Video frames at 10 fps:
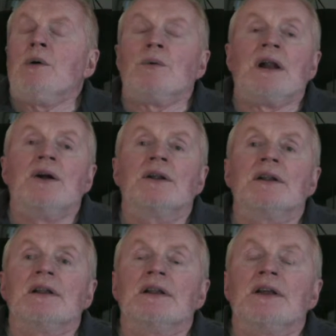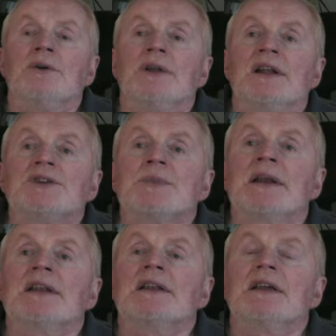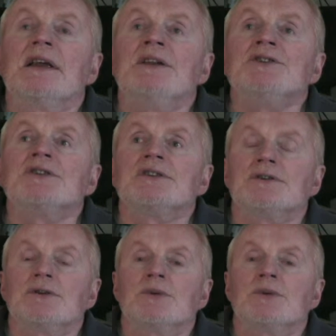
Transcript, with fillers: went out and you know they inspected the engines as